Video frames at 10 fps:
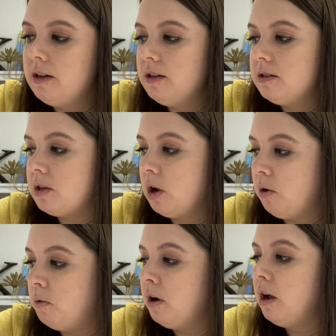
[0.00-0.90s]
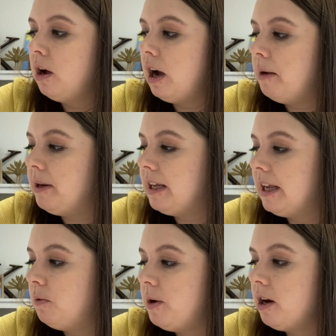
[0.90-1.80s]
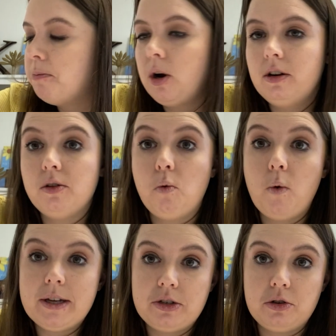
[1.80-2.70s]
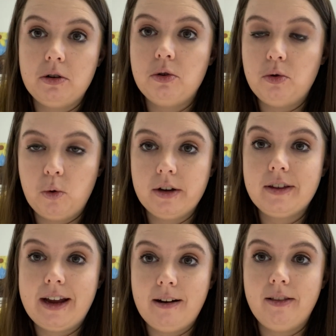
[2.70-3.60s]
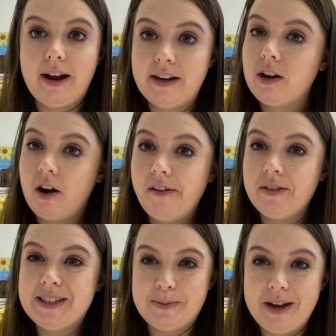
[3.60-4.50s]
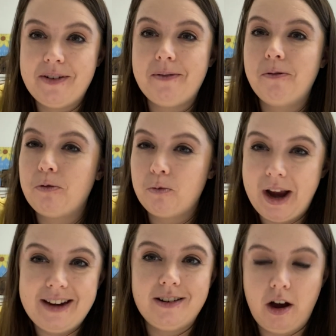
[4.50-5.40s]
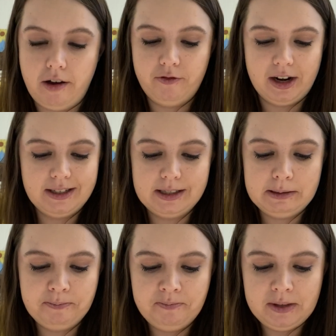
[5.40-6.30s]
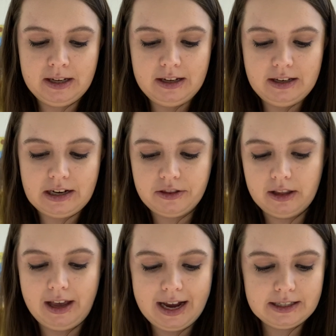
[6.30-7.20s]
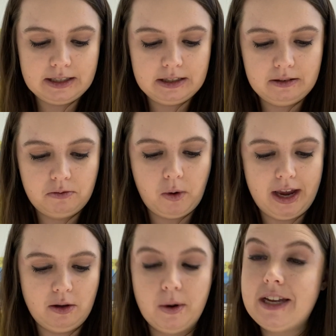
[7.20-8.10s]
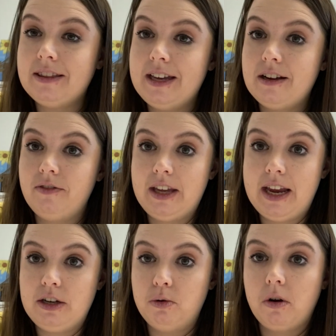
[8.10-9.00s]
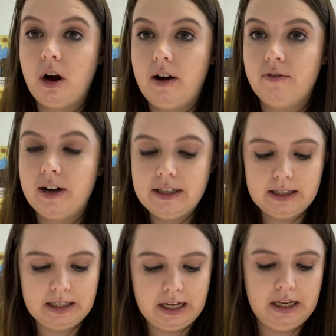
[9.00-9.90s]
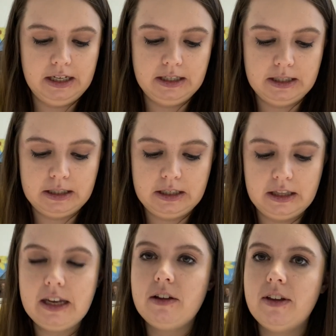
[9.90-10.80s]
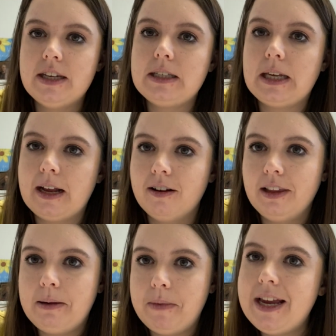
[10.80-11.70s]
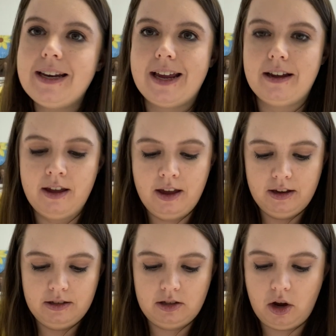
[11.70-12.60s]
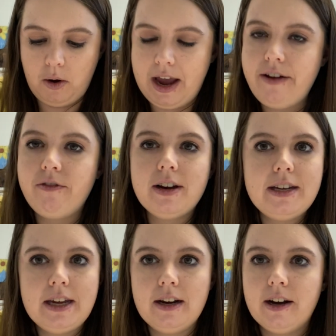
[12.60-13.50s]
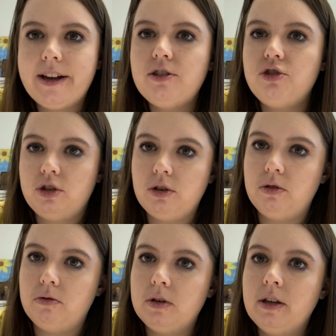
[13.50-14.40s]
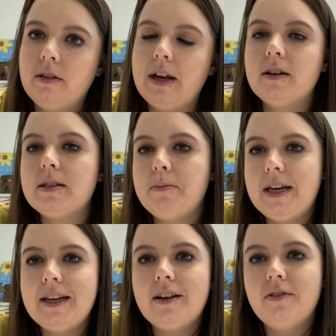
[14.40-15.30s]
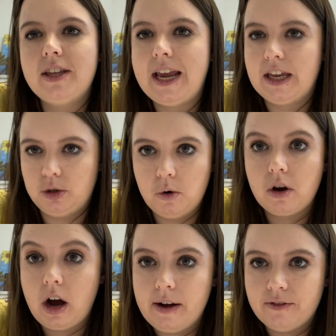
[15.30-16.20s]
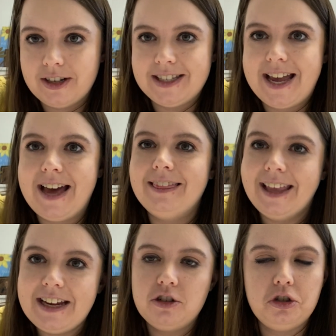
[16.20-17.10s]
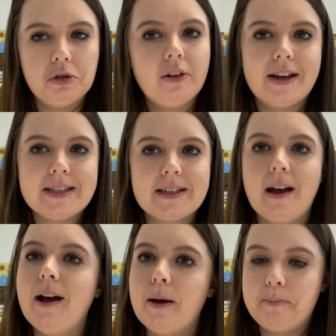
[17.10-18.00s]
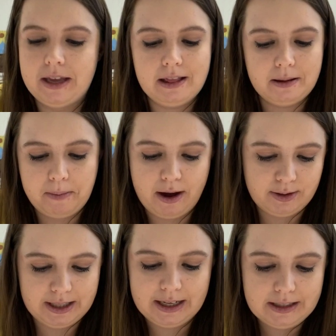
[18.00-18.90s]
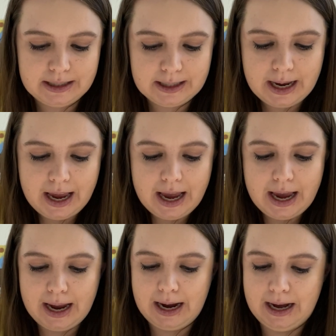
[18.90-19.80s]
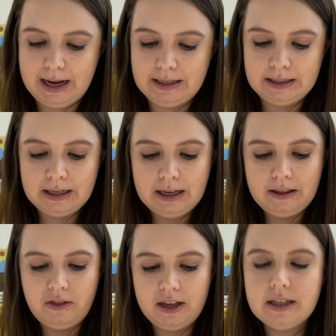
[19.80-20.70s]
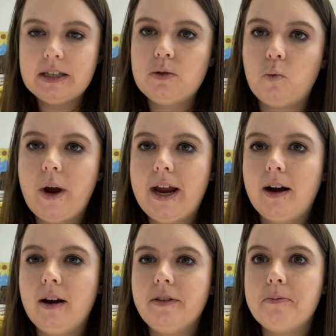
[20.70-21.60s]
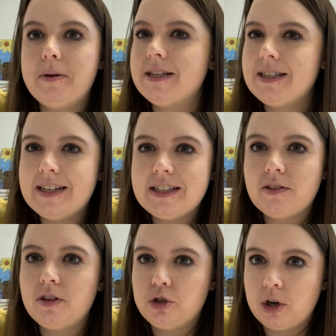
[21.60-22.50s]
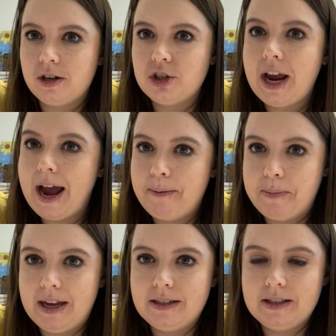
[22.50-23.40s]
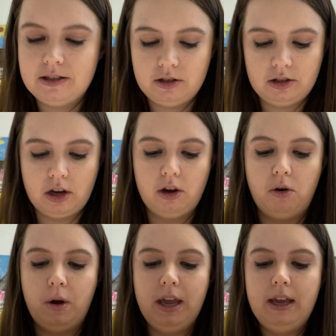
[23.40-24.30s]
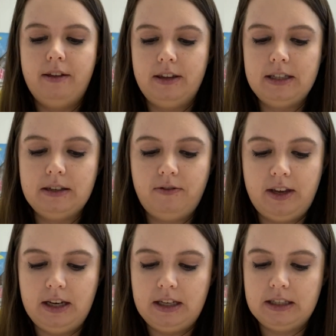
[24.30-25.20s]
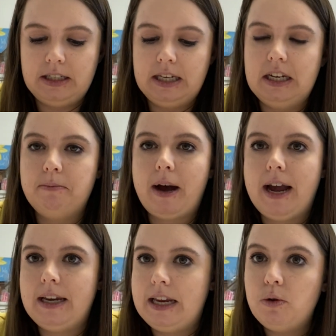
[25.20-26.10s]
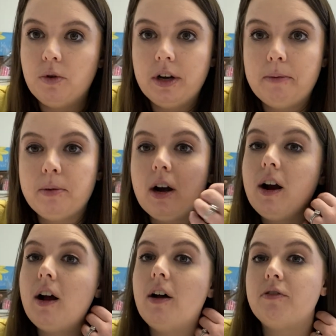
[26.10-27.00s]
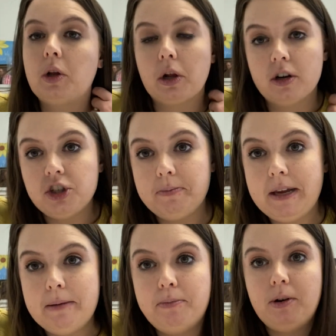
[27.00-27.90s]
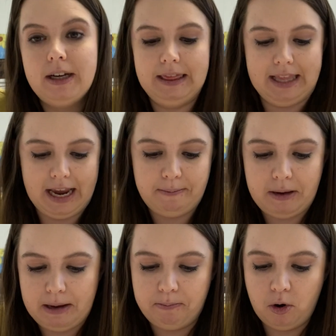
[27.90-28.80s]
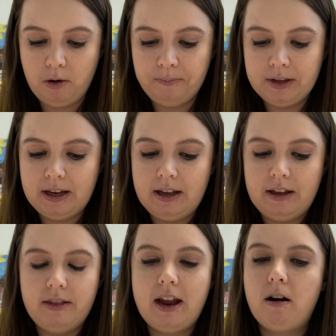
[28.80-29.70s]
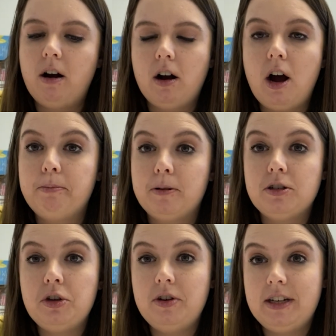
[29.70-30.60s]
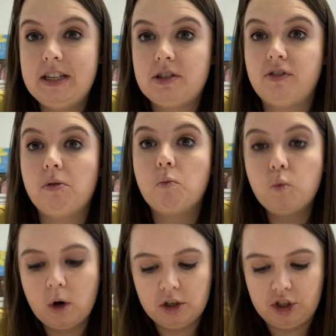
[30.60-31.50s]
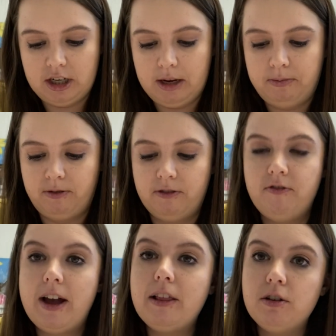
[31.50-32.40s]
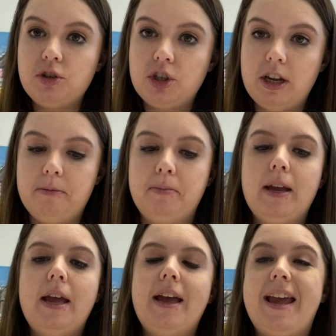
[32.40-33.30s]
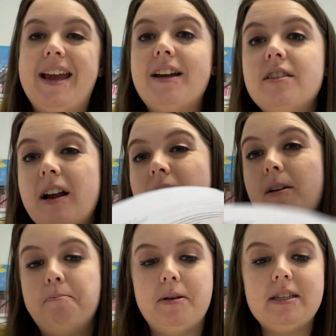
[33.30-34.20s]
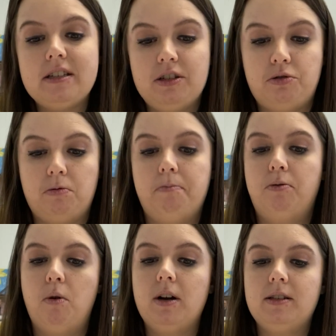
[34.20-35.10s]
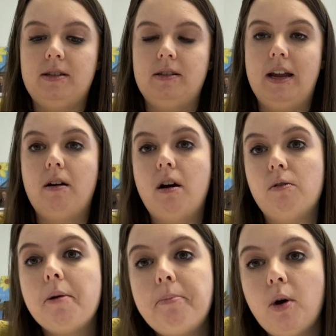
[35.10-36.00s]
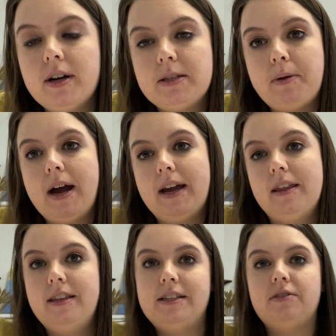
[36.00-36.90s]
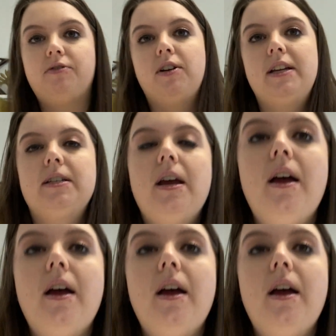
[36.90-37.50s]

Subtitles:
So, and again, we are part of the Western North Carolina Conference. We have a great conference. Now, the last way that we can think of the annual conference is to think of it as a yearly meeting. So every year in June, there's a meeting of the annual conference at Lake Junaluska up in the mountains. And this is where the business of the church happens. So this event is attended by an equal number of clergy people and lay people. There are opportunities for worship, for fellowship, and there are business reports. There are reports by the different